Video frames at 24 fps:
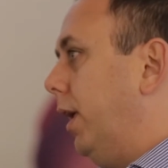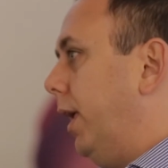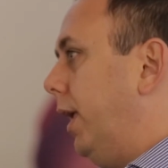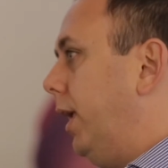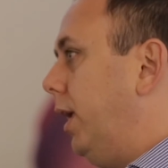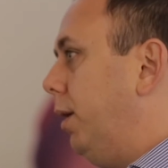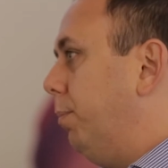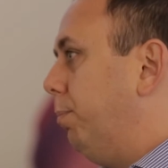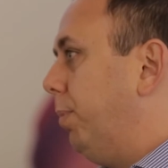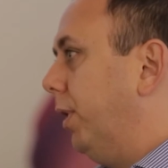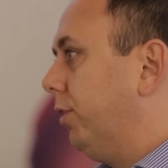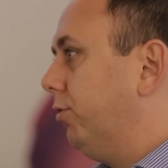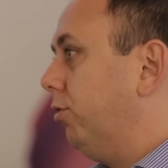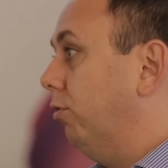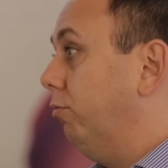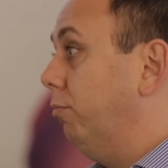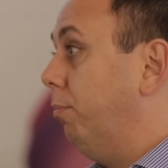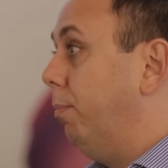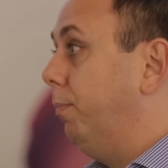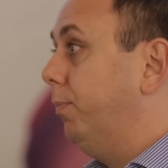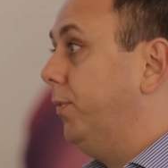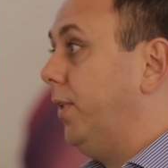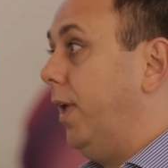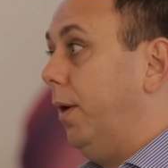impacts
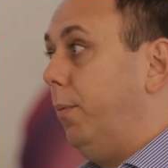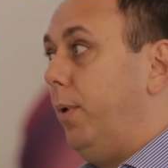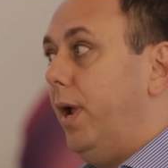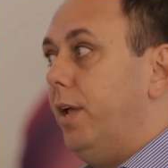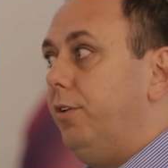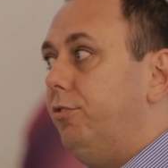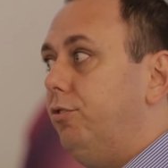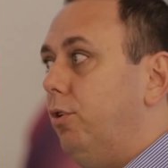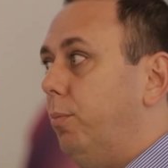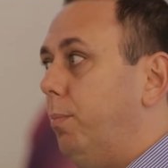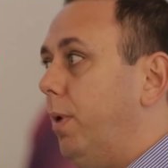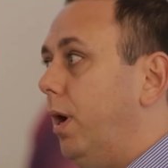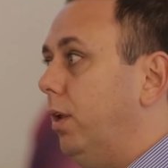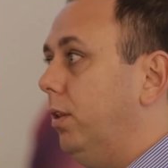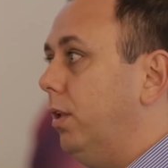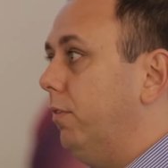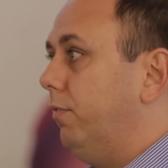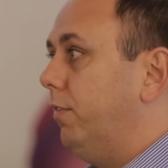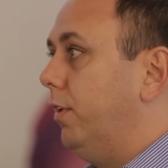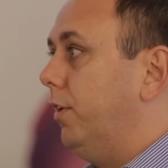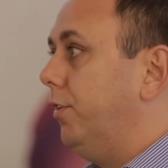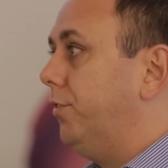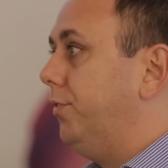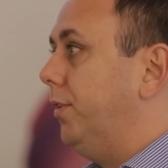on terrestrial
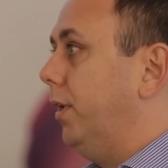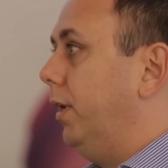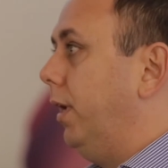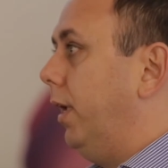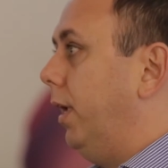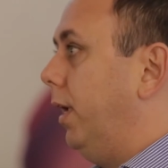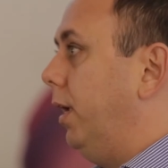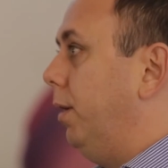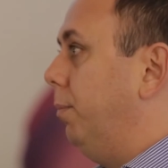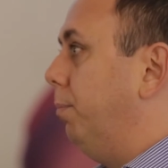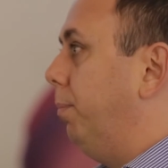biodiversity,